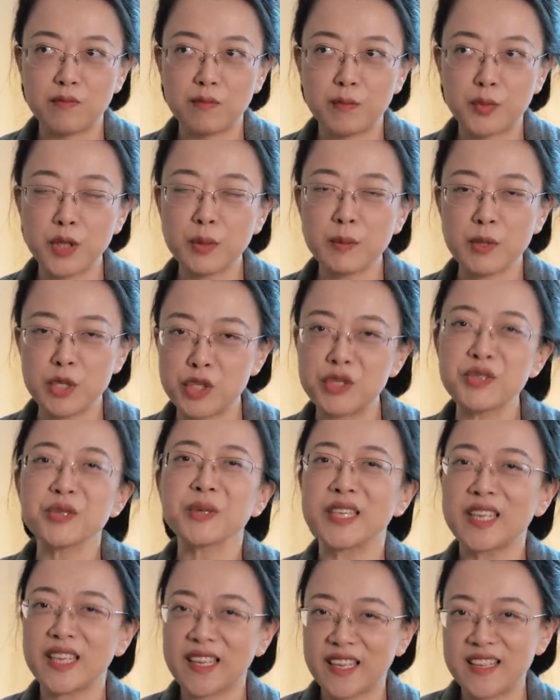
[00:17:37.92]
pretty much
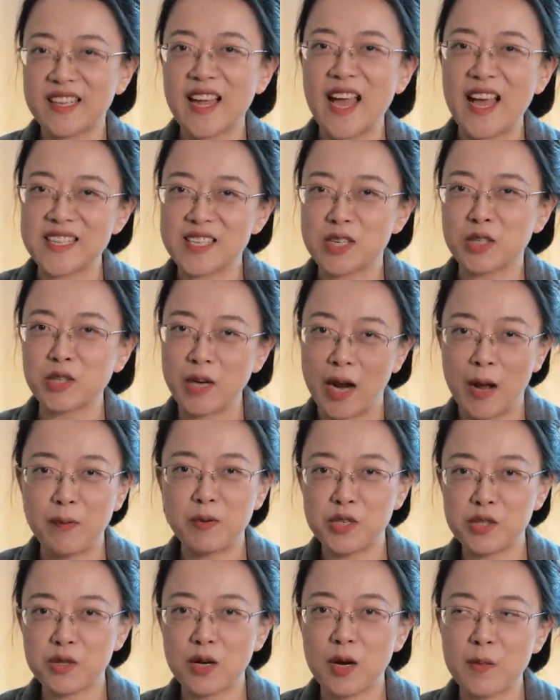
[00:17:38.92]
treating it as a
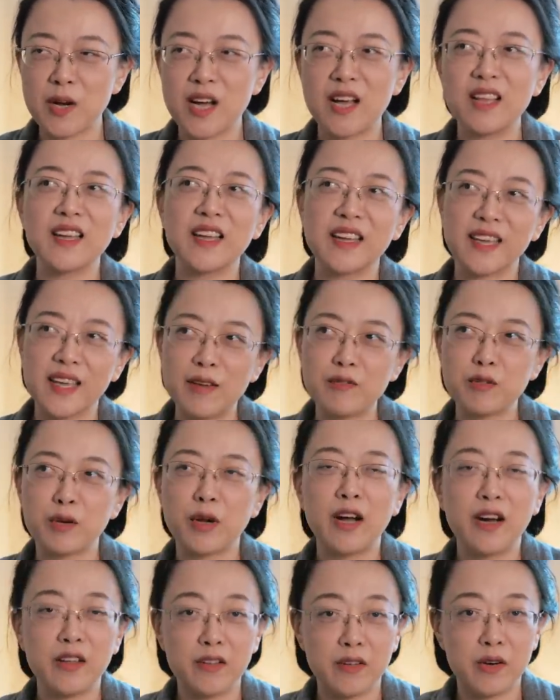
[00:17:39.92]
crappy drama, like
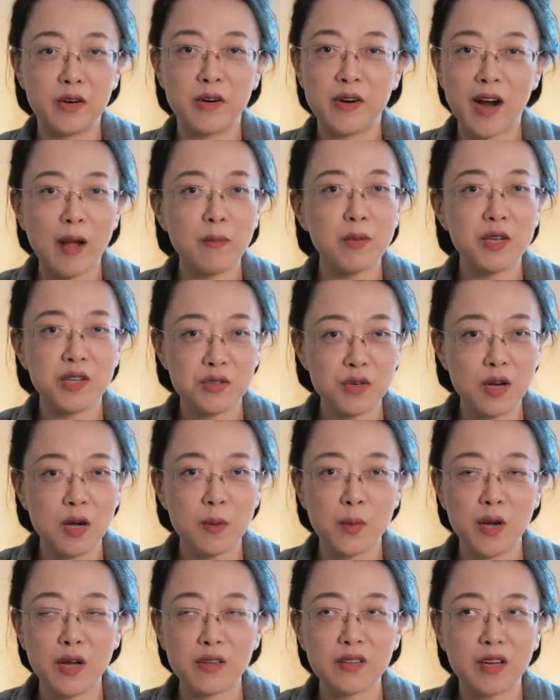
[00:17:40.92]
every other crappy
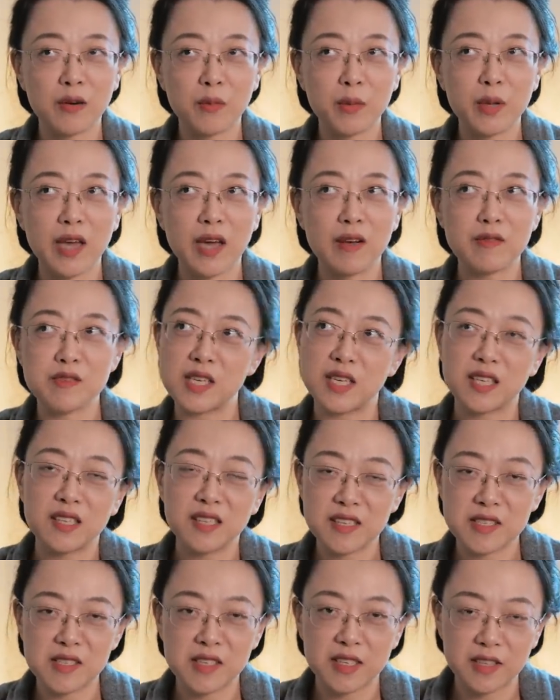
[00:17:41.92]
drama that we have seen
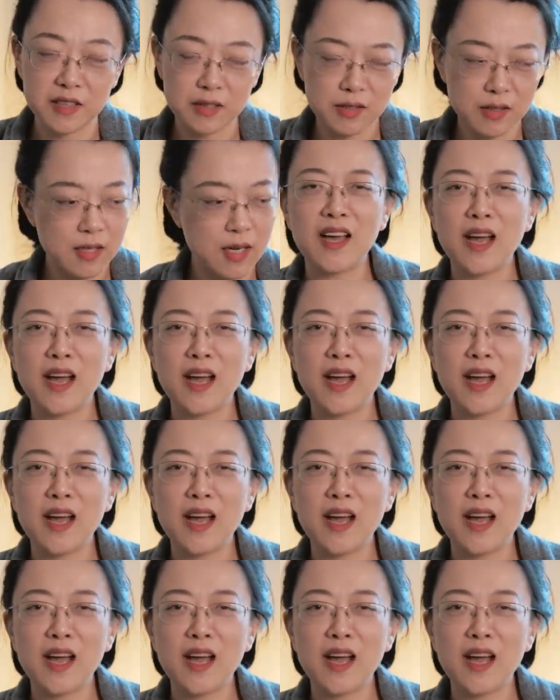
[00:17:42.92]
this year.